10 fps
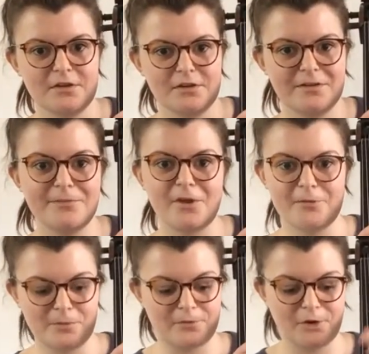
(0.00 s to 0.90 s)

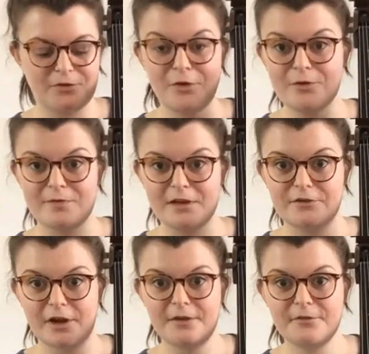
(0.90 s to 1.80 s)
Sometimes we've got 2 of
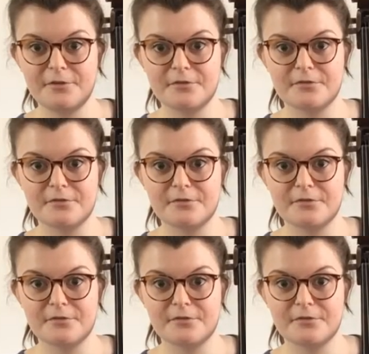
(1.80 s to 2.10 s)
each note.